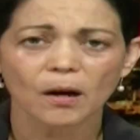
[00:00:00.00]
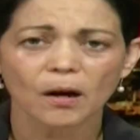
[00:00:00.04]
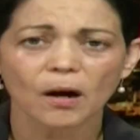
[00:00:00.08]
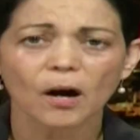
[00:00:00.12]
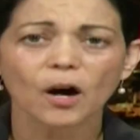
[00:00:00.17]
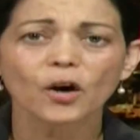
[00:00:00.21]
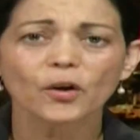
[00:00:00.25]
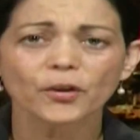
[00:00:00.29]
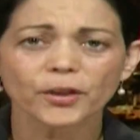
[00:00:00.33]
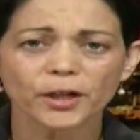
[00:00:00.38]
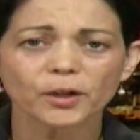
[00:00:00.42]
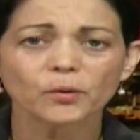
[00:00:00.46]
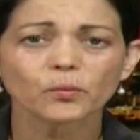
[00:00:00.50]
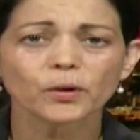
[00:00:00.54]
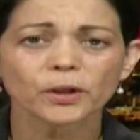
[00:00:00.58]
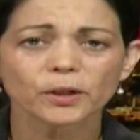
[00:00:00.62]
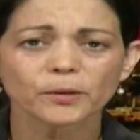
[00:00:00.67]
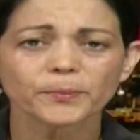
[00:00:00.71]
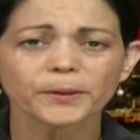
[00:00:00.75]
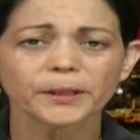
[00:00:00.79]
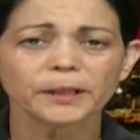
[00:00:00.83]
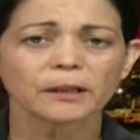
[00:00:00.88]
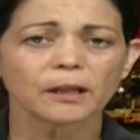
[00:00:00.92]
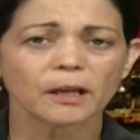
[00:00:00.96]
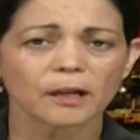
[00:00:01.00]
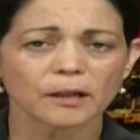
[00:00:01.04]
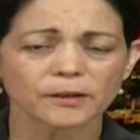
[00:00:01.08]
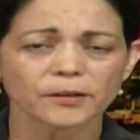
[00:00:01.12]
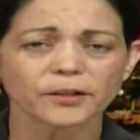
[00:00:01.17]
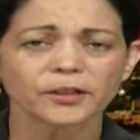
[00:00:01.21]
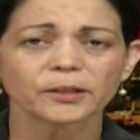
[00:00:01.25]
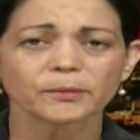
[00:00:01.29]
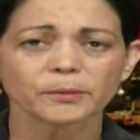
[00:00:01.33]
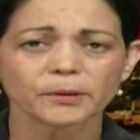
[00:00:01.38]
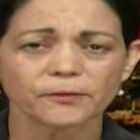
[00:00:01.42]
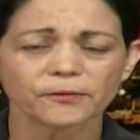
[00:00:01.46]
Oh, there will be
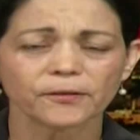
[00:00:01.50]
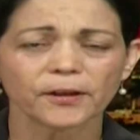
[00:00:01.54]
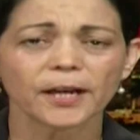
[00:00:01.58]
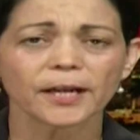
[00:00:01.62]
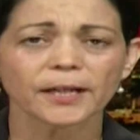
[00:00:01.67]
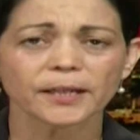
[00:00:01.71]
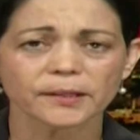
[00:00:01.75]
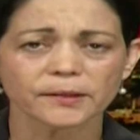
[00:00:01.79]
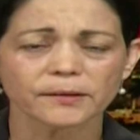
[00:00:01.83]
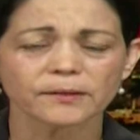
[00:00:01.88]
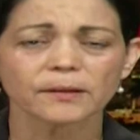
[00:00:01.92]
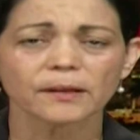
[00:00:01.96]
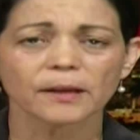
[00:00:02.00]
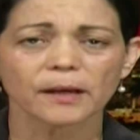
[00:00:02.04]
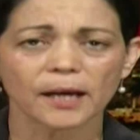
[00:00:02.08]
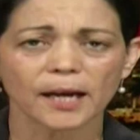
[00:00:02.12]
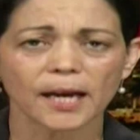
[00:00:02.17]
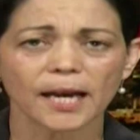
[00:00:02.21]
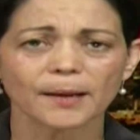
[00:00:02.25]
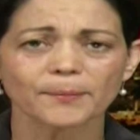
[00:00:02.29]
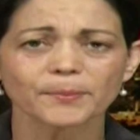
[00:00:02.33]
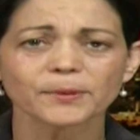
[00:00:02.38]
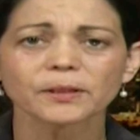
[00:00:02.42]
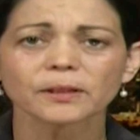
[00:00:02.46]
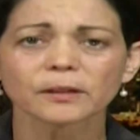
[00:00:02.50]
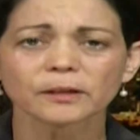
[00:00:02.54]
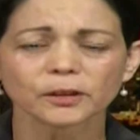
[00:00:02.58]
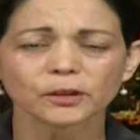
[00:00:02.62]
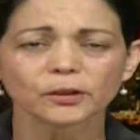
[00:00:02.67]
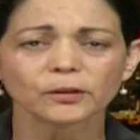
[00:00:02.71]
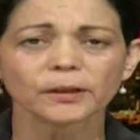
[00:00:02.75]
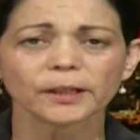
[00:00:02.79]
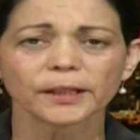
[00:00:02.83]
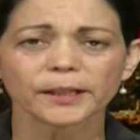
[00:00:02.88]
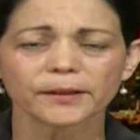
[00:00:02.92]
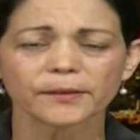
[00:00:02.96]
long-term effects,
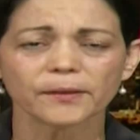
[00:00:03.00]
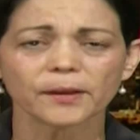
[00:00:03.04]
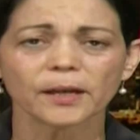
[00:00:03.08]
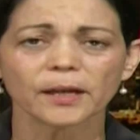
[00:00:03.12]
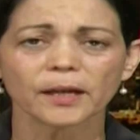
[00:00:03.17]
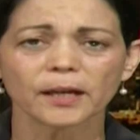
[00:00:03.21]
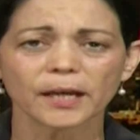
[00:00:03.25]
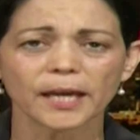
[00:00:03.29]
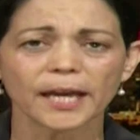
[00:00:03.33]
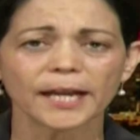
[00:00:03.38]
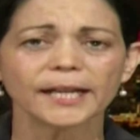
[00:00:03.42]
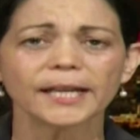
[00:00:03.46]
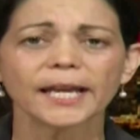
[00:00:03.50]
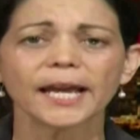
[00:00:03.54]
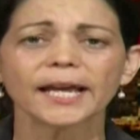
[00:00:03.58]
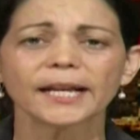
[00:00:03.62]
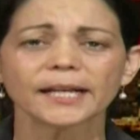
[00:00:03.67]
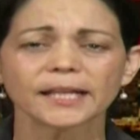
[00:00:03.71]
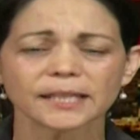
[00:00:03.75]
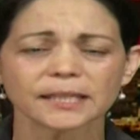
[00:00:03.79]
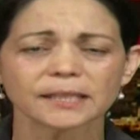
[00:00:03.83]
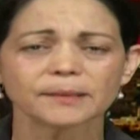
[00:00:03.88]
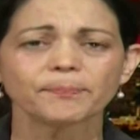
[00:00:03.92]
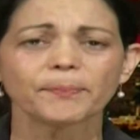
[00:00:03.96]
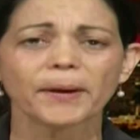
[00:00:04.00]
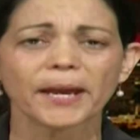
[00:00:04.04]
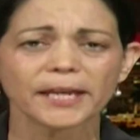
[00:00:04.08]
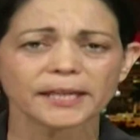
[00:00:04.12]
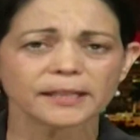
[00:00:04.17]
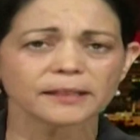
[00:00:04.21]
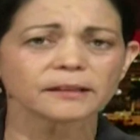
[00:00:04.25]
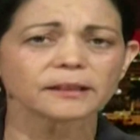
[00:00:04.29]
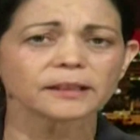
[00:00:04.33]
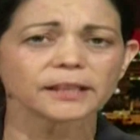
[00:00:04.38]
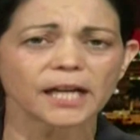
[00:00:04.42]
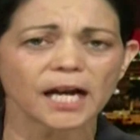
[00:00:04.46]
absolutely, and it's
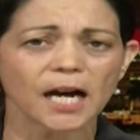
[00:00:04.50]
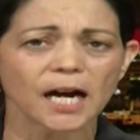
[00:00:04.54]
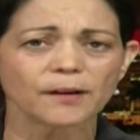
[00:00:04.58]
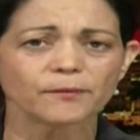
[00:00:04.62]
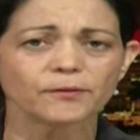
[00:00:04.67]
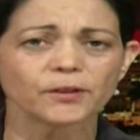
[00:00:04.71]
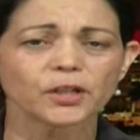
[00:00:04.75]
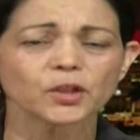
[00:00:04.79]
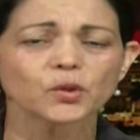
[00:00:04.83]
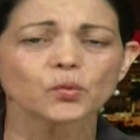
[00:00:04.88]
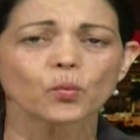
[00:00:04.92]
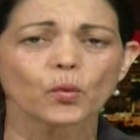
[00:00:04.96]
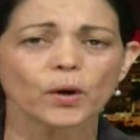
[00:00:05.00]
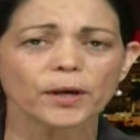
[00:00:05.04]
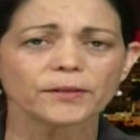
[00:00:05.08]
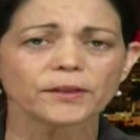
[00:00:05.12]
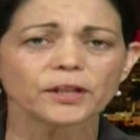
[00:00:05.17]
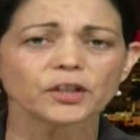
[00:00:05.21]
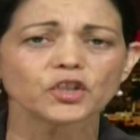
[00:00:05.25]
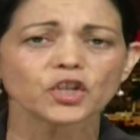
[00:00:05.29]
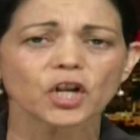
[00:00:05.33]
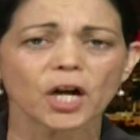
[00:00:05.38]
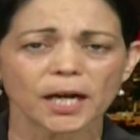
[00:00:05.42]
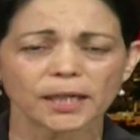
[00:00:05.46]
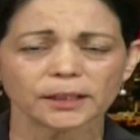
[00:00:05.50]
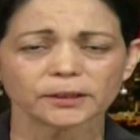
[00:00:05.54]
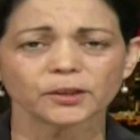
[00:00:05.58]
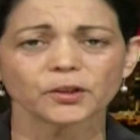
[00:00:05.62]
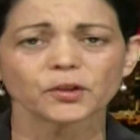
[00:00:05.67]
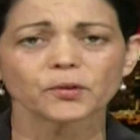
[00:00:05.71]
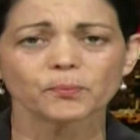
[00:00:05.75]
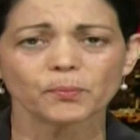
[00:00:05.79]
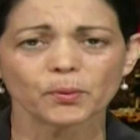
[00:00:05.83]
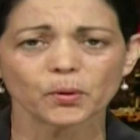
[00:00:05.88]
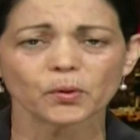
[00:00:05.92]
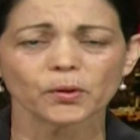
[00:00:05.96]
patently obvious when the child
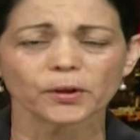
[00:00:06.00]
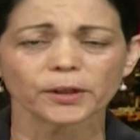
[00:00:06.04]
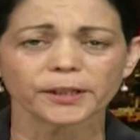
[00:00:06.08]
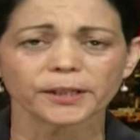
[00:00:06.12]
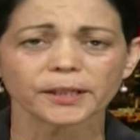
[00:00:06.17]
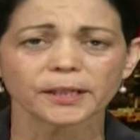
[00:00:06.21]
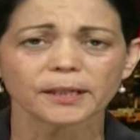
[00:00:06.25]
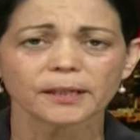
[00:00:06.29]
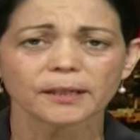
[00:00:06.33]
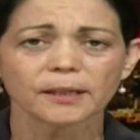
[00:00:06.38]
is born.